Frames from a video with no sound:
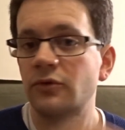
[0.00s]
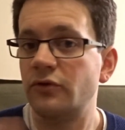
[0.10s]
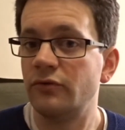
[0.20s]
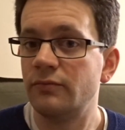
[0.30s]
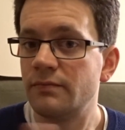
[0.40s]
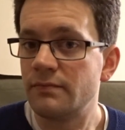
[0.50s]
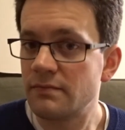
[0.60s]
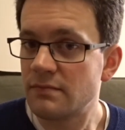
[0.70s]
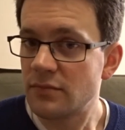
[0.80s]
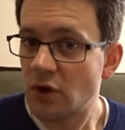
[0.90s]
to
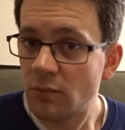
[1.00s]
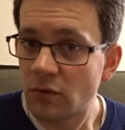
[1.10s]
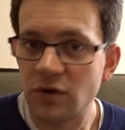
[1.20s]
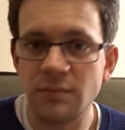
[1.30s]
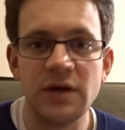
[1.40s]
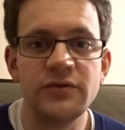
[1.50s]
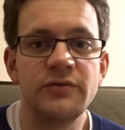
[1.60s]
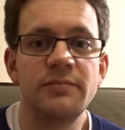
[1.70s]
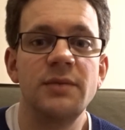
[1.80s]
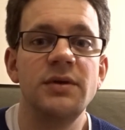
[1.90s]
know more
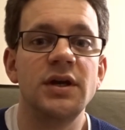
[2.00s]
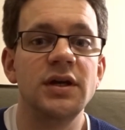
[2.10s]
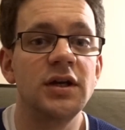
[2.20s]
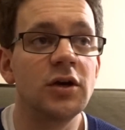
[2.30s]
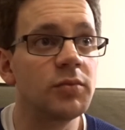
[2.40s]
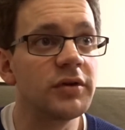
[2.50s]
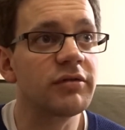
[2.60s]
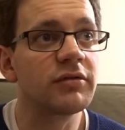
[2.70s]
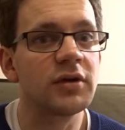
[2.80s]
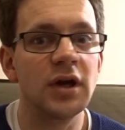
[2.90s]
about, maybe I can help
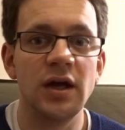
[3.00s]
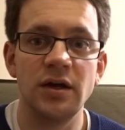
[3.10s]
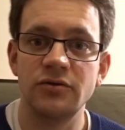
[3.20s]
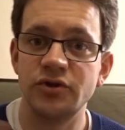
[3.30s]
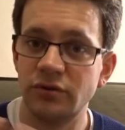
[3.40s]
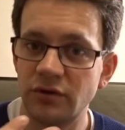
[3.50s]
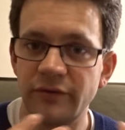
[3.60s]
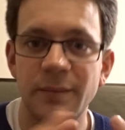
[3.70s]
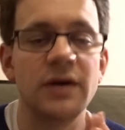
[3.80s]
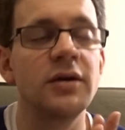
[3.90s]
with, because I do have
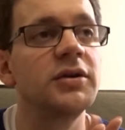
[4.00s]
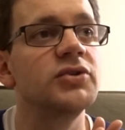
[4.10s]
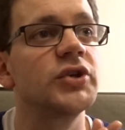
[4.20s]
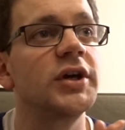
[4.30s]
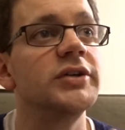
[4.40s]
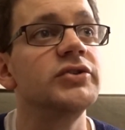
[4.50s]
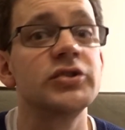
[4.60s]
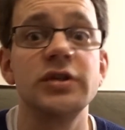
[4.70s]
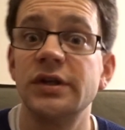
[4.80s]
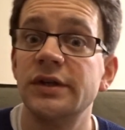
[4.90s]
a background in
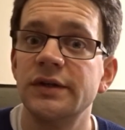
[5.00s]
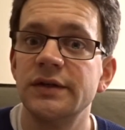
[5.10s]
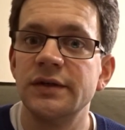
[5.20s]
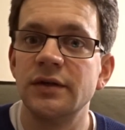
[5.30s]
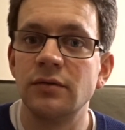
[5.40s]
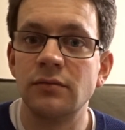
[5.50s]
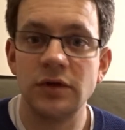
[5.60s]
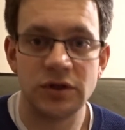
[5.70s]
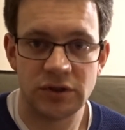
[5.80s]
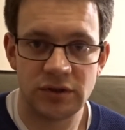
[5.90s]
science,
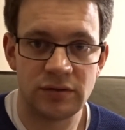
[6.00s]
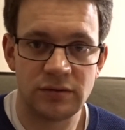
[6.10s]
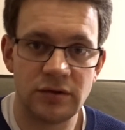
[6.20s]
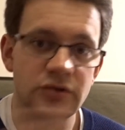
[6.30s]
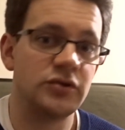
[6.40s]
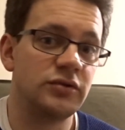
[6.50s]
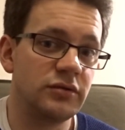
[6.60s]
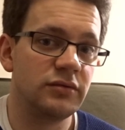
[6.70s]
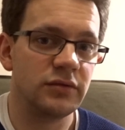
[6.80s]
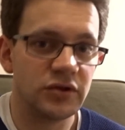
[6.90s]
which doesn't
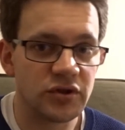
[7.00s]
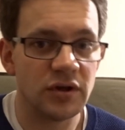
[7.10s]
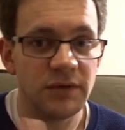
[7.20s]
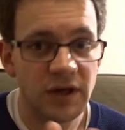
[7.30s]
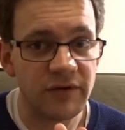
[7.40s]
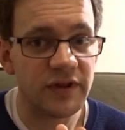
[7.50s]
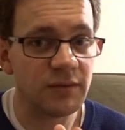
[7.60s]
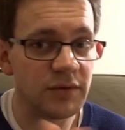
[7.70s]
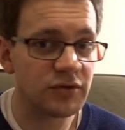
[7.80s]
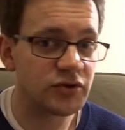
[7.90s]
necessarily mean
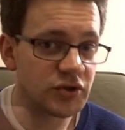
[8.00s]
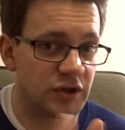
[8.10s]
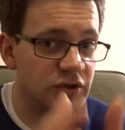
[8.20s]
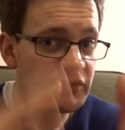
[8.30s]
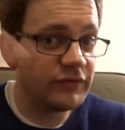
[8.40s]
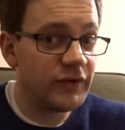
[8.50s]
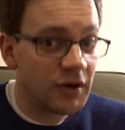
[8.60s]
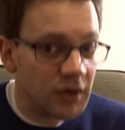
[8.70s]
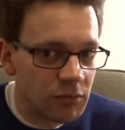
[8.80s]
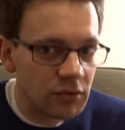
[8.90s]
everything, because science is
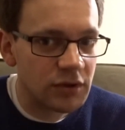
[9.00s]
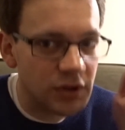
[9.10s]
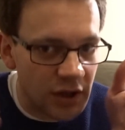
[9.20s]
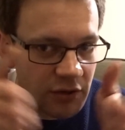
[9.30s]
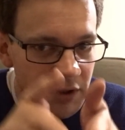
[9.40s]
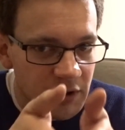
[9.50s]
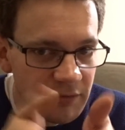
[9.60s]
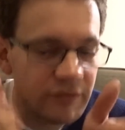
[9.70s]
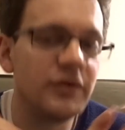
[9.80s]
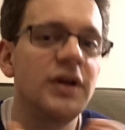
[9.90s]
very broad and I have
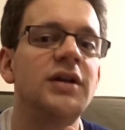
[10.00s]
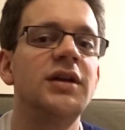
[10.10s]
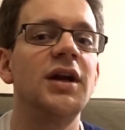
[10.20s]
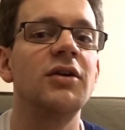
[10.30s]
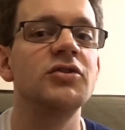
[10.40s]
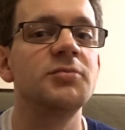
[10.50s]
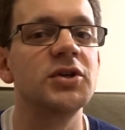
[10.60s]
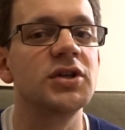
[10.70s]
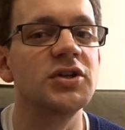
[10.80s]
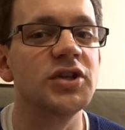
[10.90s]
a very narrow
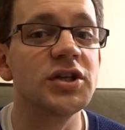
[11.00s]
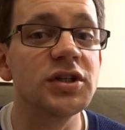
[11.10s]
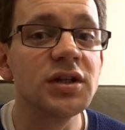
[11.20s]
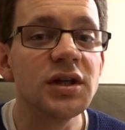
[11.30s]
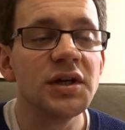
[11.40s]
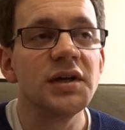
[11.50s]
specialization.